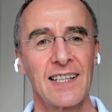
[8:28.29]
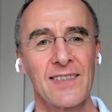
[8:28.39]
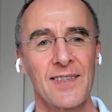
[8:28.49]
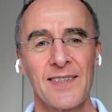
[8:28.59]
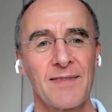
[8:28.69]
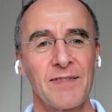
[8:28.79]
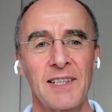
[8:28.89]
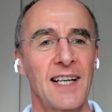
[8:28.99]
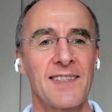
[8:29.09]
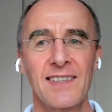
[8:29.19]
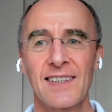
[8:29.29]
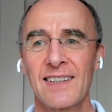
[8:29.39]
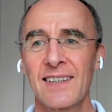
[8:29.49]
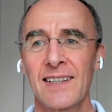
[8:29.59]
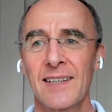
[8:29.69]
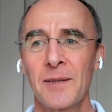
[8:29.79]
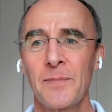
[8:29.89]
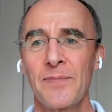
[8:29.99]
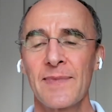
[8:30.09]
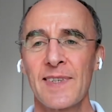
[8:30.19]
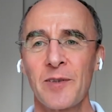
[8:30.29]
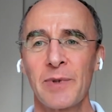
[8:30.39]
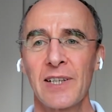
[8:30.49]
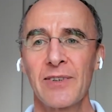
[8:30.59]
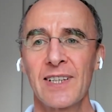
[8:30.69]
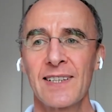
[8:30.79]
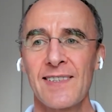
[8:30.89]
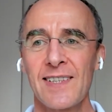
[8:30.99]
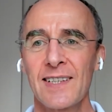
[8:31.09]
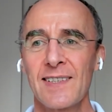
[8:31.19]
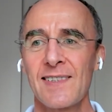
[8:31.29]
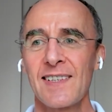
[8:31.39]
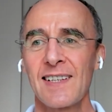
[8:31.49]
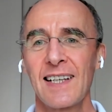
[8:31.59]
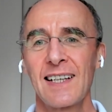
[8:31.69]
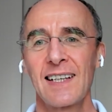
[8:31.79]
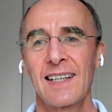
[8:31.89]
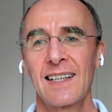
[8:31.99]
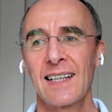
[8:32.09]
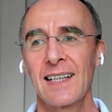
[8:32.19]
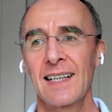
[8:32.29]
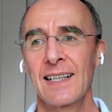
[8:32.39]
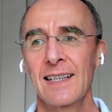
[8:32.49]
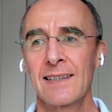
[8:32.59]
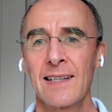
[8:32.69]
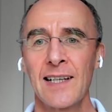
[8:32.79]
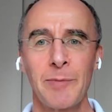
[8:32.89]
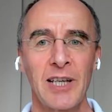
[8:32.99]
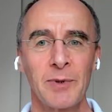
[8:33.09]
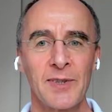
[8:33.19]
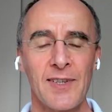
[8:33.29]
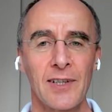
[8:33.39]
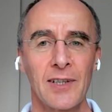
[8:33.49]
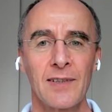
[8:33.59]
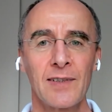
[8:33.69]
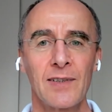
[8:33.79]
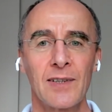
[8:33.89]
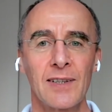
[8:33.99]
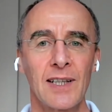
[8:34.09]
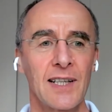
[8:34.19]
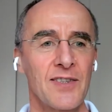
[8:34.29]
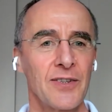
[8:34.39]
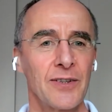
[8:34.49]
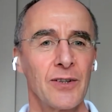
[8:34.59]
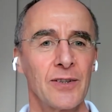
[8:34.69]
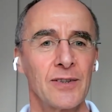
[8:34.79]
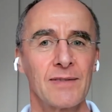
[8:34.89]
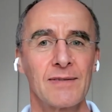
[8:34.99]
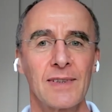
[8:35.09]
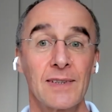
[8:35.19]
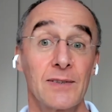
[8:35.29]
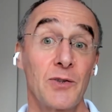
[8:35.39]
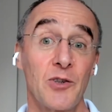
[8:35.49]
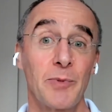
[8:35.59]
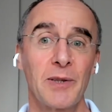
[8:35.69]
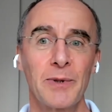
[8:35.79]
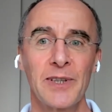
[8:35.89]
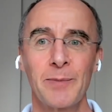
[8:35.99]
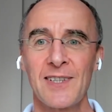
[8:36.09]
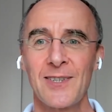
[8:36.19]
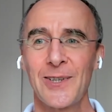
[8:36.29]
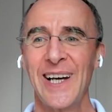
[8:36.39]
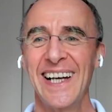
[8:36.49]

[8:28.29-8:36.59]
Just fantastic. Um, so many great insights. Uh, and then Amy Edmondson, you can catch her on, uh, YouTube, I'll admit to